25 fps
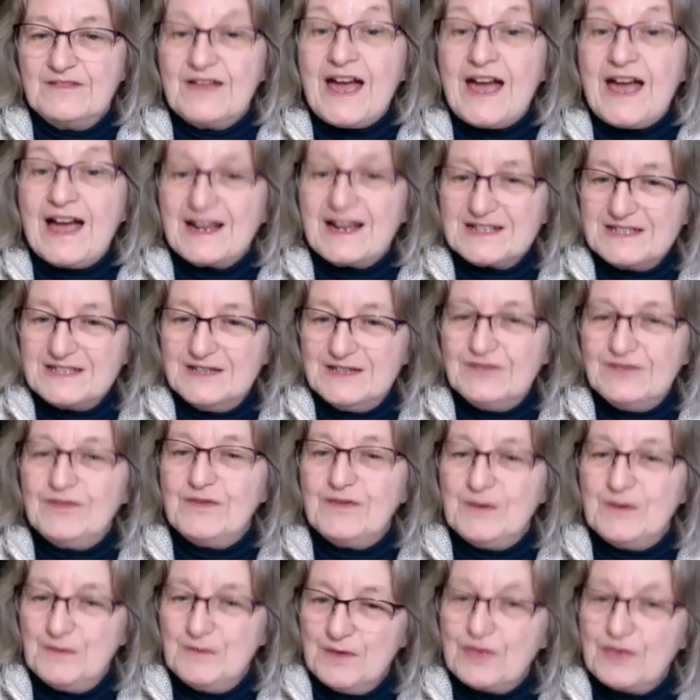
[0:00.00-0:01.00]
active
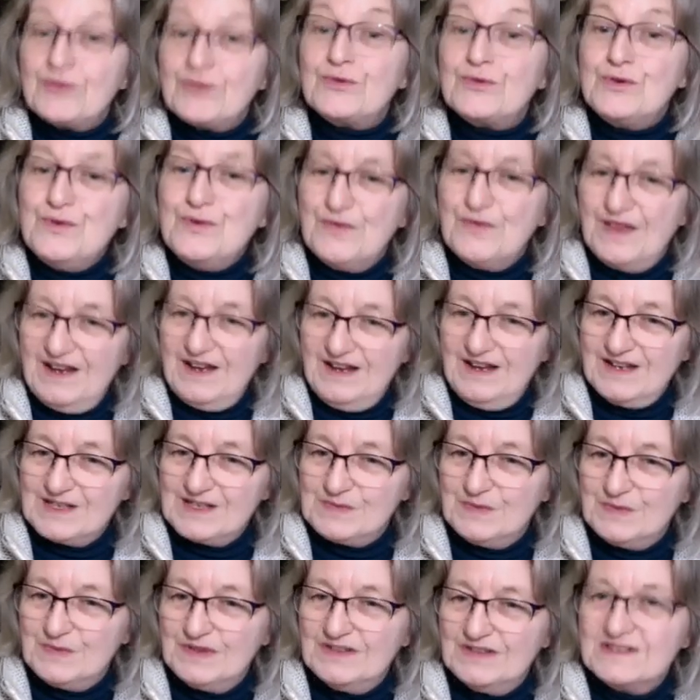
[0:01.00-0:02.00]
through their
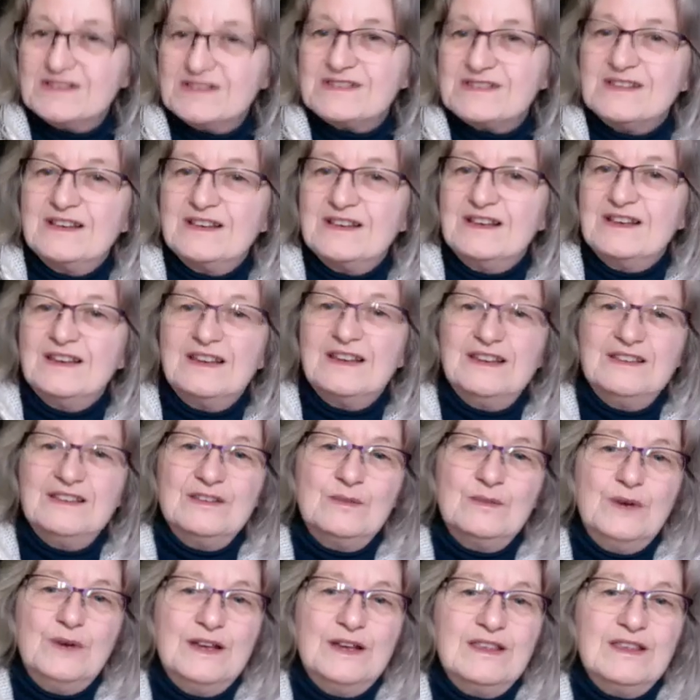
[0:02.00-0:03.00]
husbands in
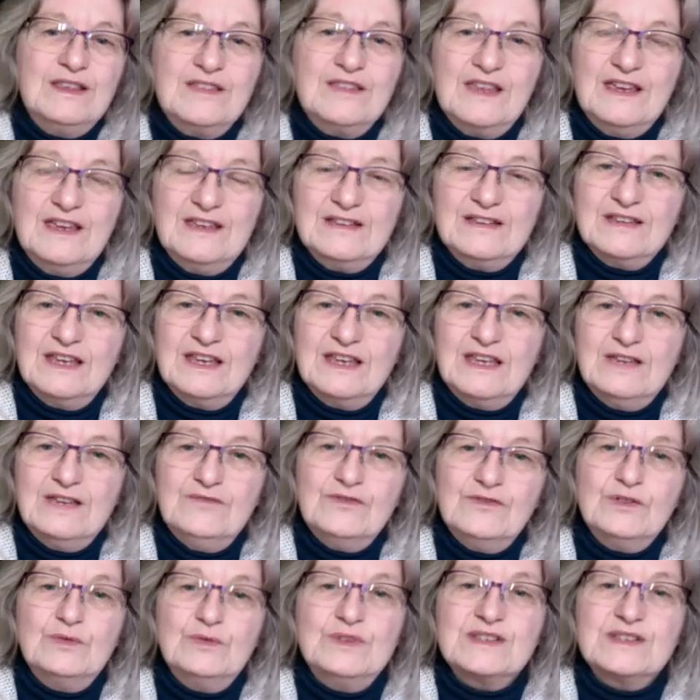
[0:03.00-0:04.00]
the way that they
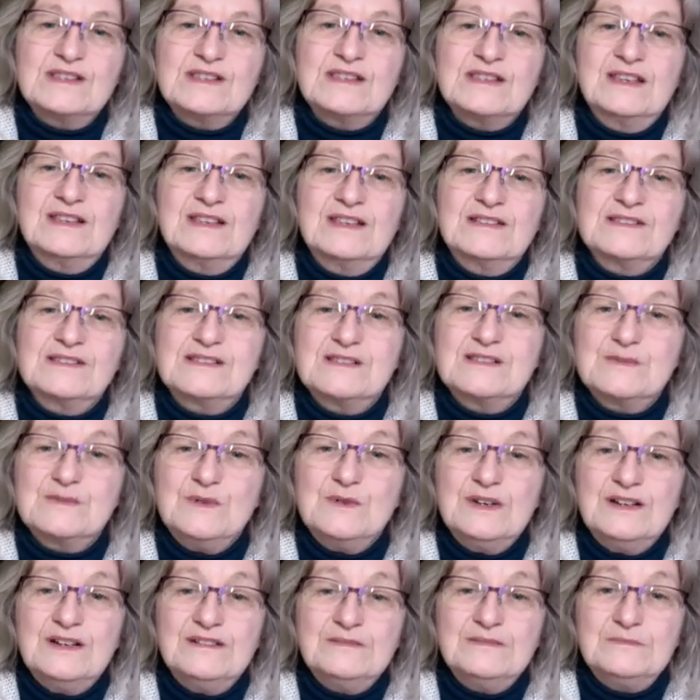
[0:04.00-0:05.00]
influence things as
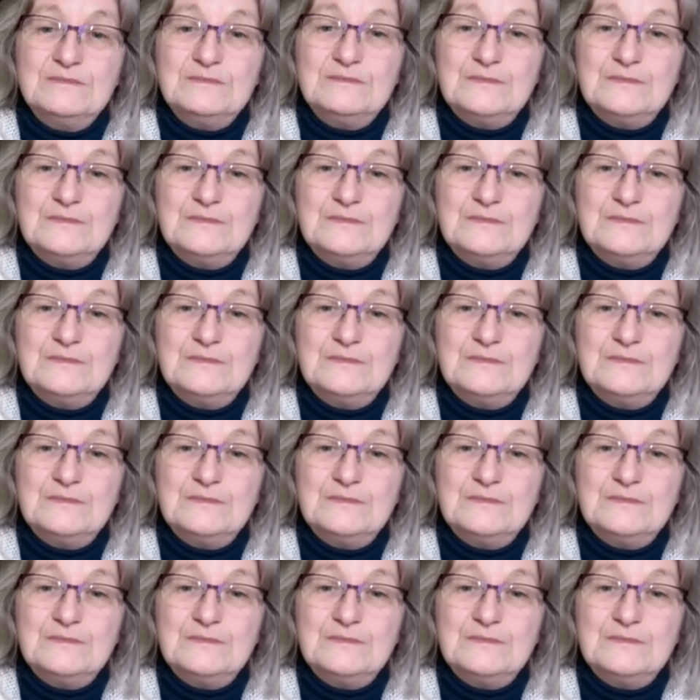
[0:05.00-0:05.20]
well.